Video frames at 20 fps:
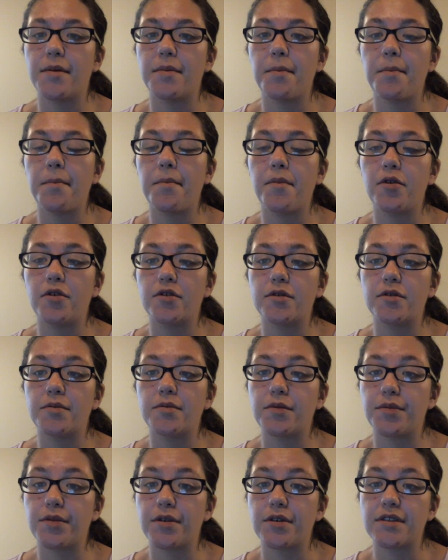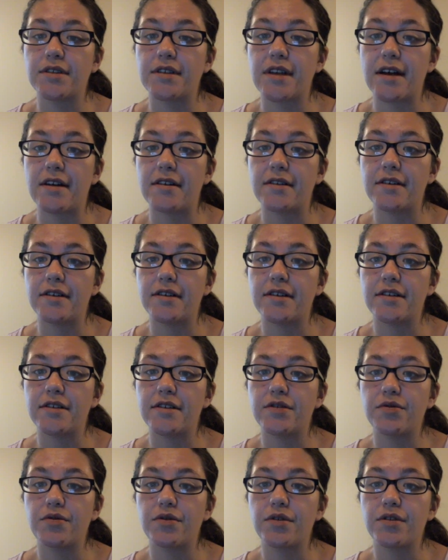multiple personality
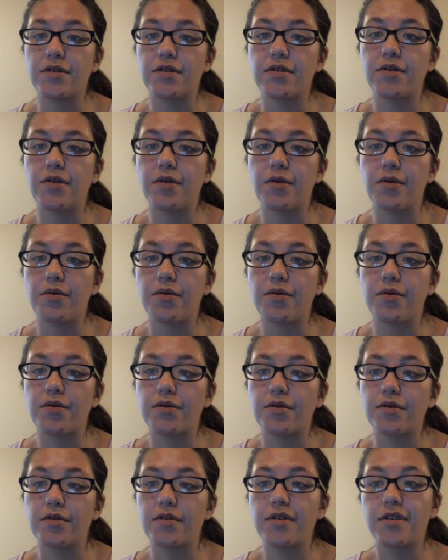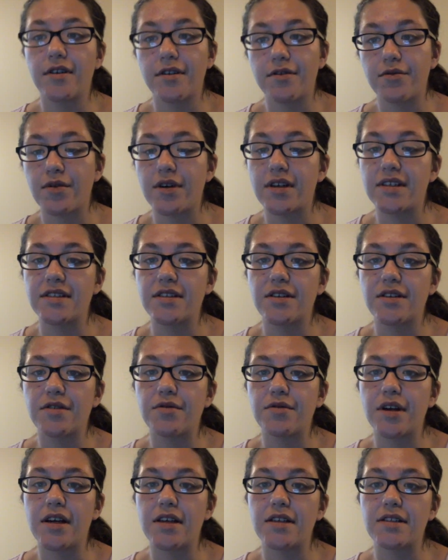disorder, or otherwise known
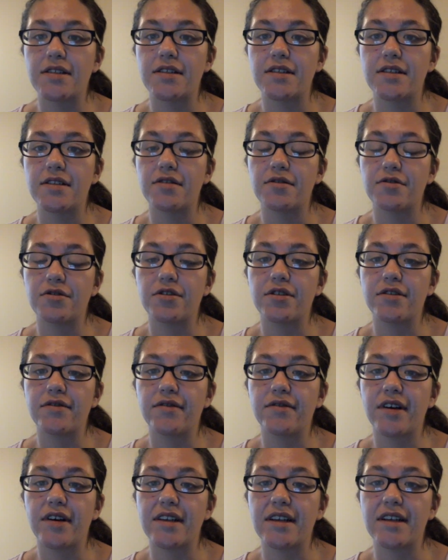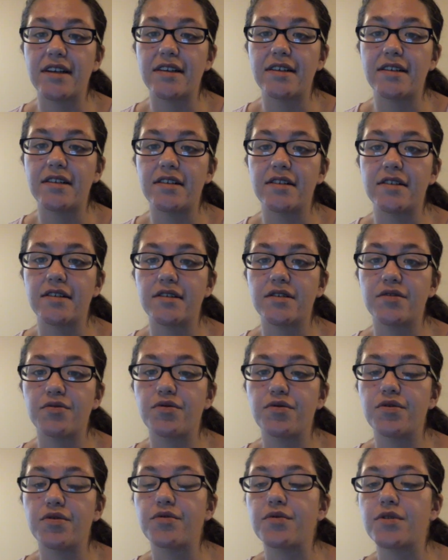as dissociative identity
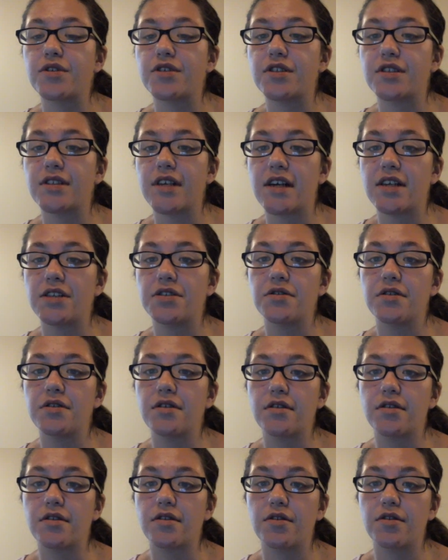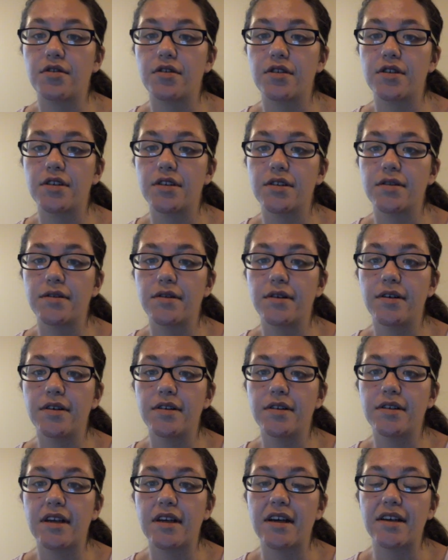disorder, which is actually the current
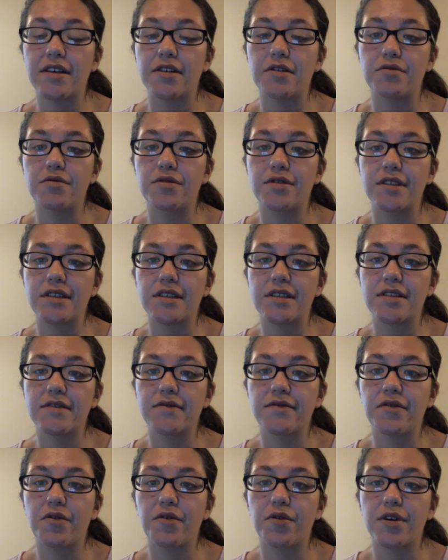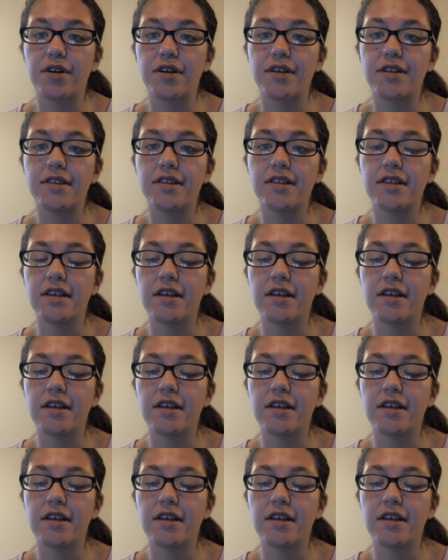diagnoses for it.